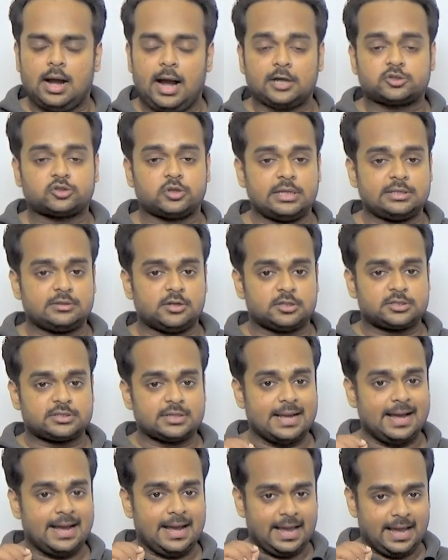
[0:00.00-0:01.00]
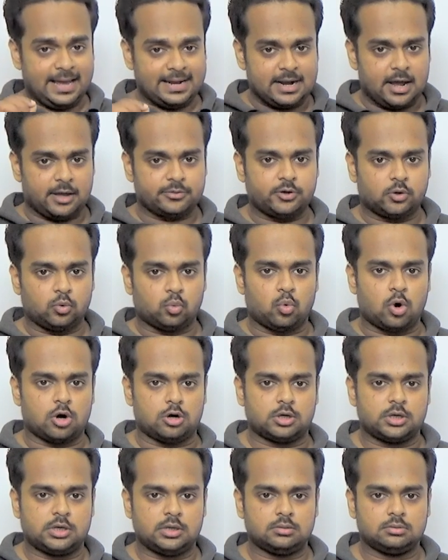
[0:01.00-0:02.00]
Actually, there's another
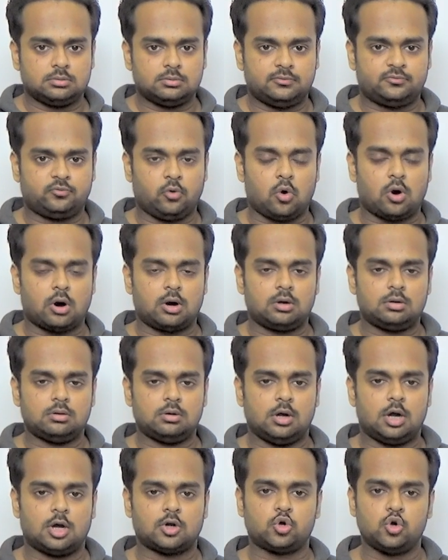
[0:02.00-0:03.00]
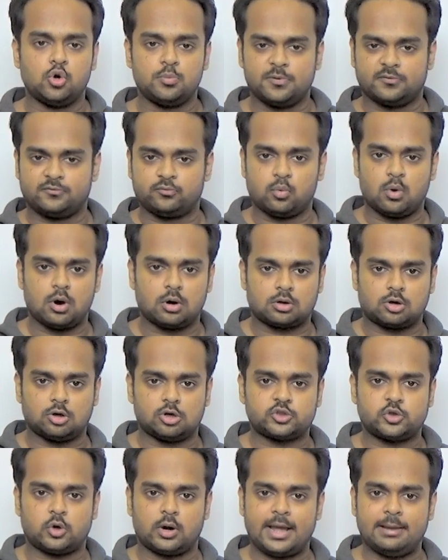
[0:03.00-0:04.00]
word for a group of
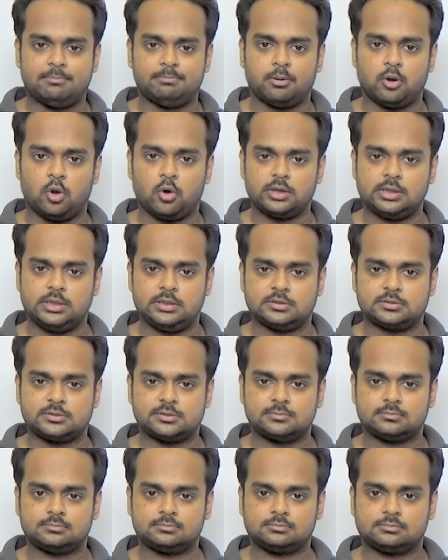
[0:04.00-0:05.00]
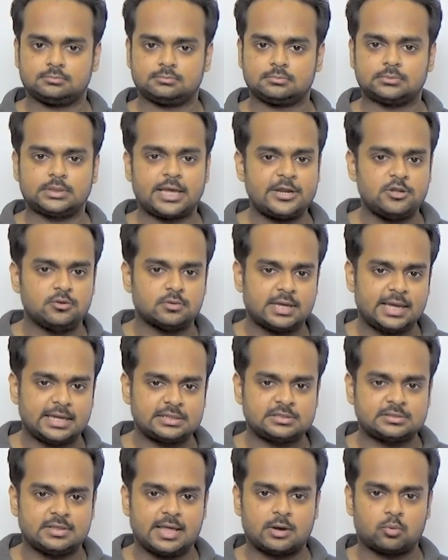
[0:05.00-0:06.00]
workers or employees. Can you
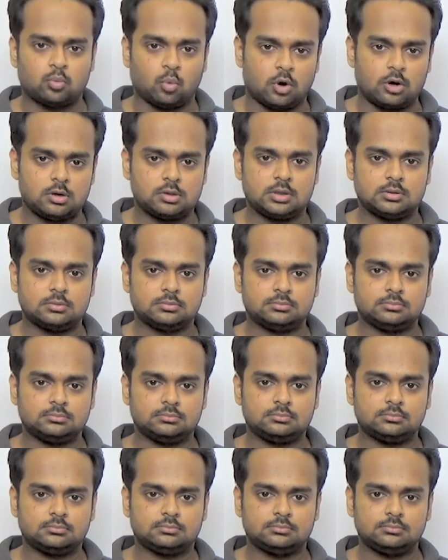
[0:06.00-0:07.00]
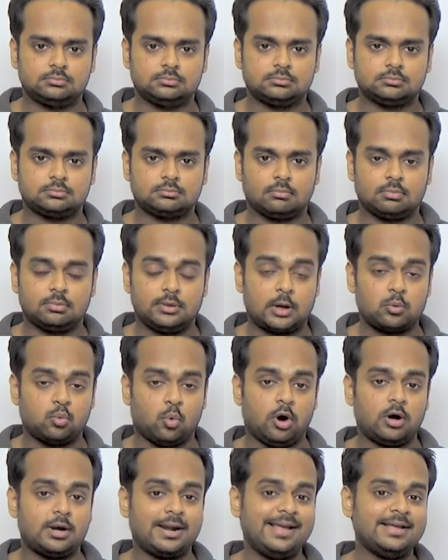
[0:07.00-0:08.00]
guess that word? That
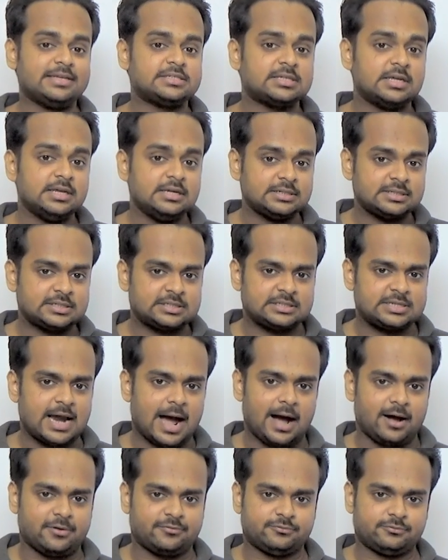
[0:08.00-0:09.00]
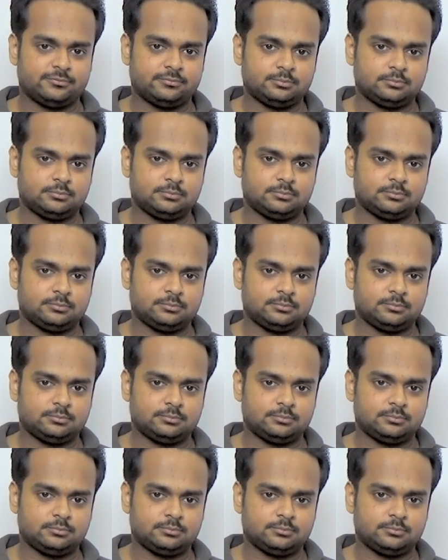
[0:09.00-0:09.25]
word is staff.